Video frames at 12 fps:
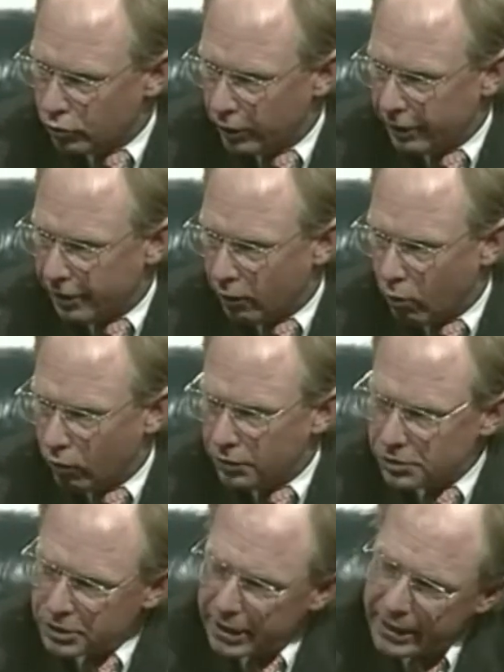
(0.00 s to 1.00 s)
really that I
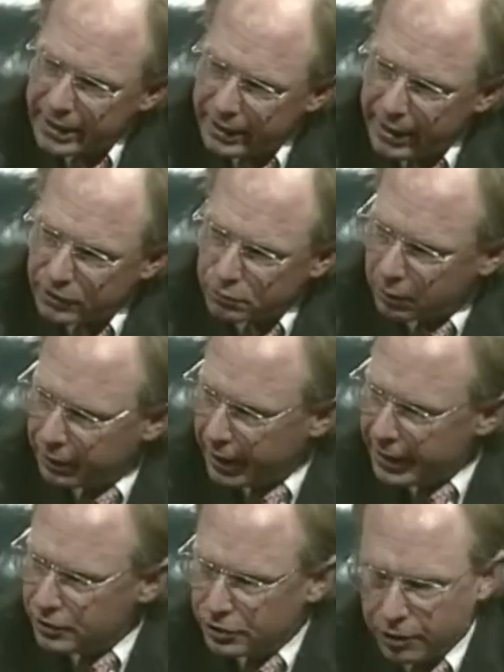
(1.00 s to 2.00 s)
wanted to say in
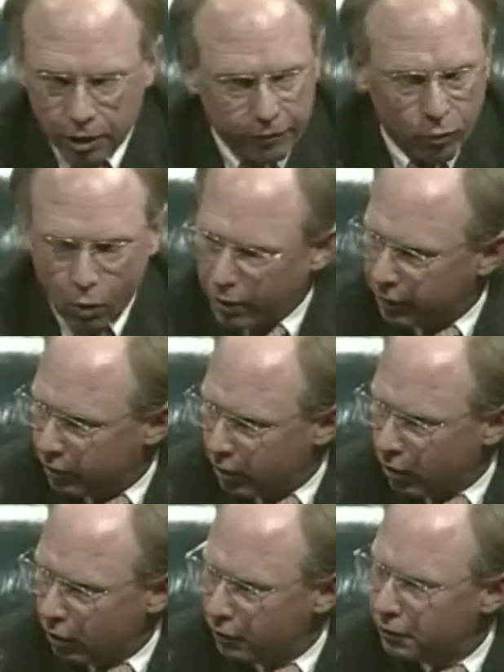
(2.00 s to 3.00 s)
explanation of what
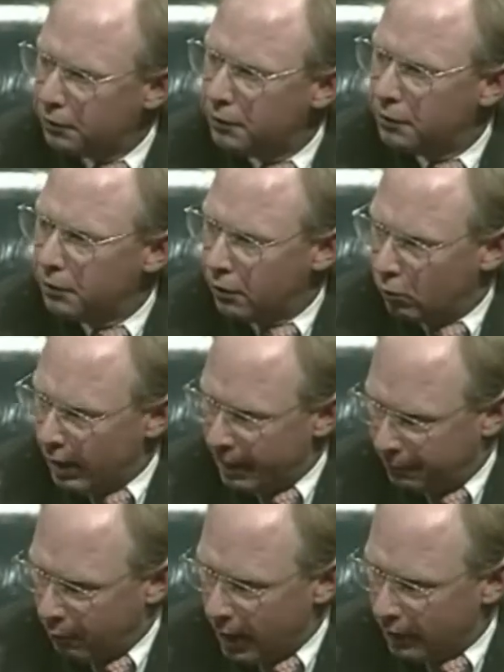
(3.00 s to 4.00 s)
occurred
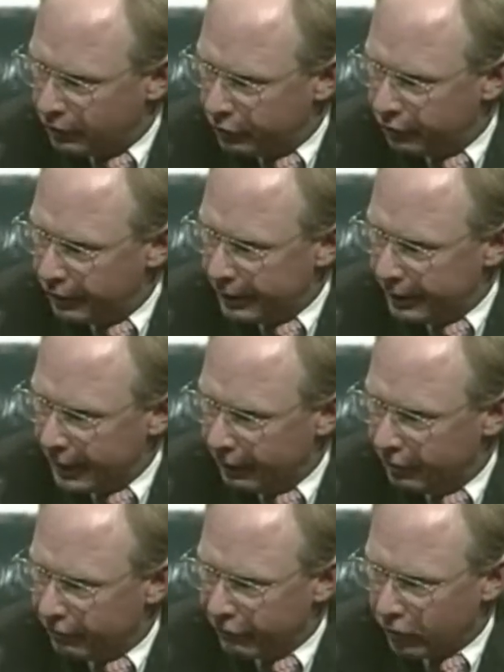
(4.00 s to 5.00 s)
right prior to the
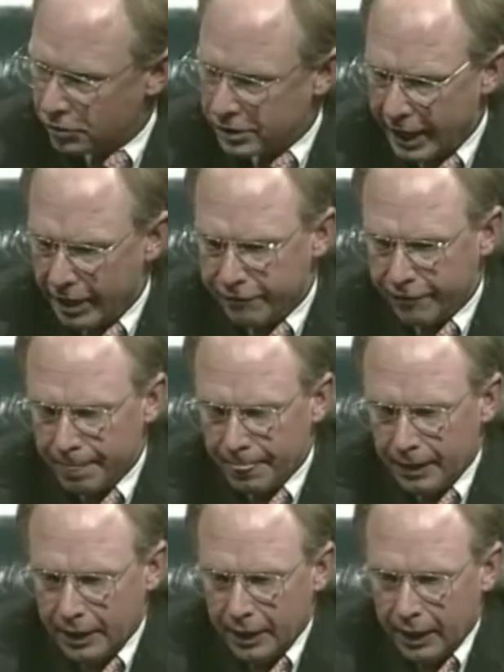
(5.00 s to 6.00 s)
end of the first half.
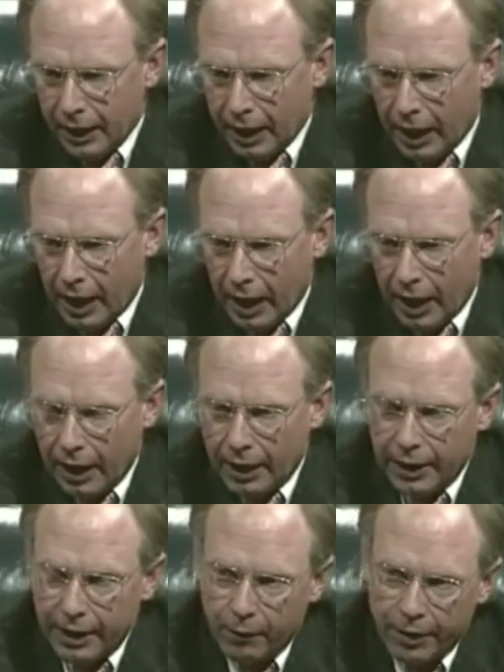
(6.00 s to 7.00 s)

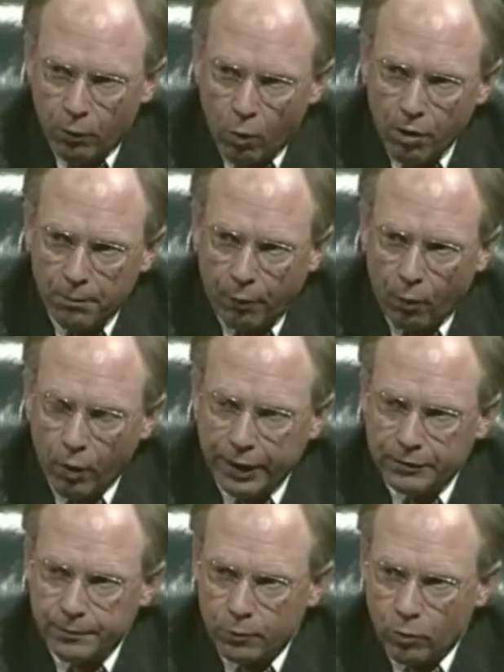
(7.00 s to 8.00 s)
At one
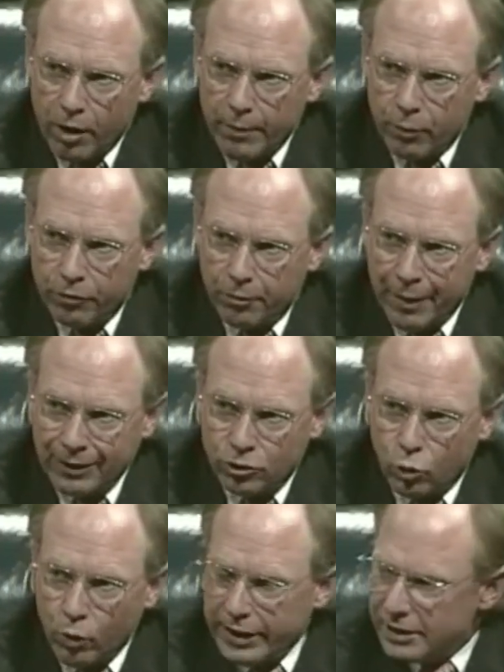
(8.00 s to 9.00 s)
point, Robbie, with about
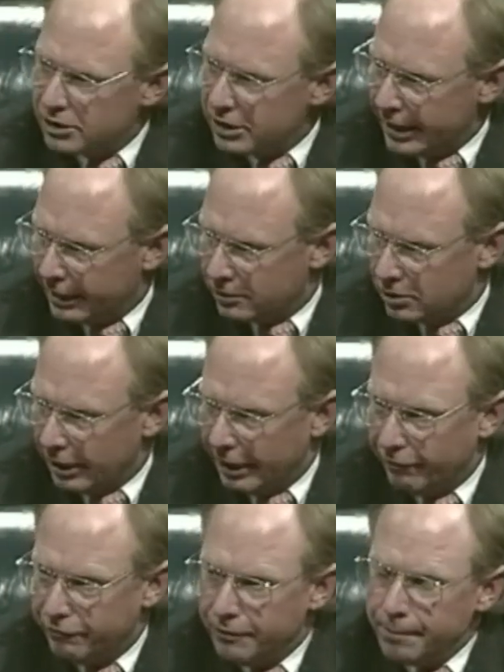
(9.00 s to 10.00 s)
20 seconds
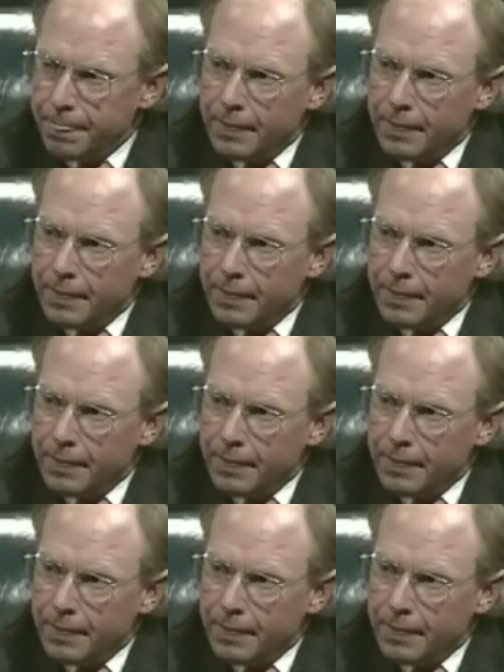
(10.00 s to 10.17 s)
left,